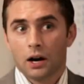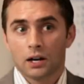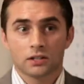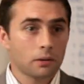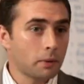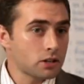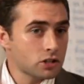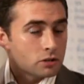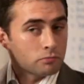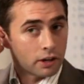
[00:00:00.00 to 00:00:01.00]
As I
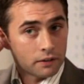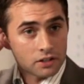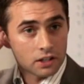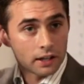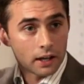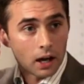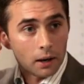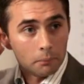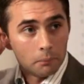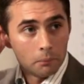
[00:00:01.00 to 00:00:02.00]
mentioned previously,
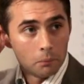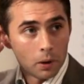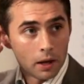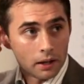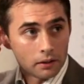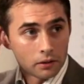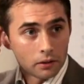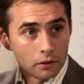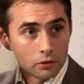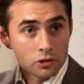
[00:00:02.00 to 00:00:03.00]
it
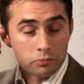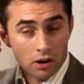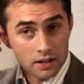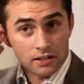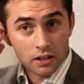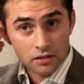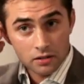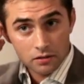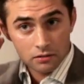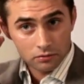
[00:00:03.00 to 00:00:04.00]
surprised
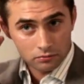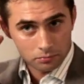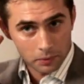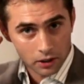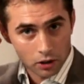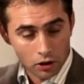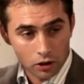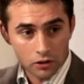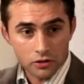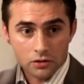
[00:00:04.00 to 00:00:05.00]
us
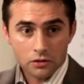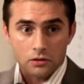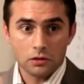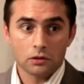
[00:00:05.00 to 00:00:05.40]
because